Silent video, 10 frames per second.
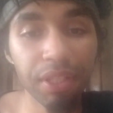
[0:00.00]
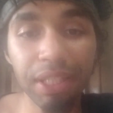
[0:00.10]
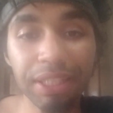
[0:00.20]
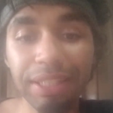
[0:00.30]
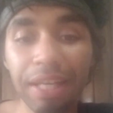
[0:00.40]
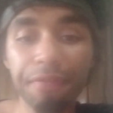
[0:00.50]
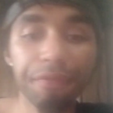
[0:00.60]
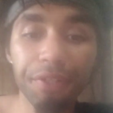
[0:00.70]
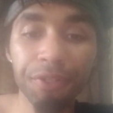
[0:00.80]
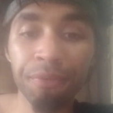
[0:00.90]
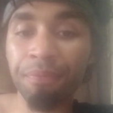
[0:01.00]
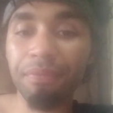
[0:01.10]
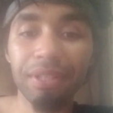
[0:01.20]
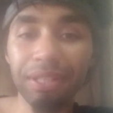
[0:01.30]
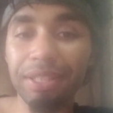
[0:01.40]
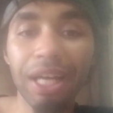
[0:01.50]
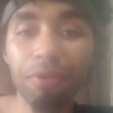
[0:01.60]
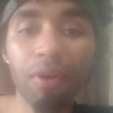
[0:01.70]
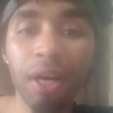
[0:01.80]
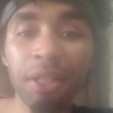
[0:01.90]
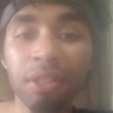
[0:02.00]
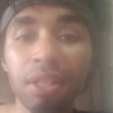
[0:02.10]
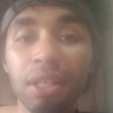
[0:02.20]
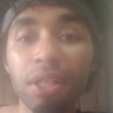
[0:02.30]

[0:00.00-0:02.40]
And it's not fair. It's not right.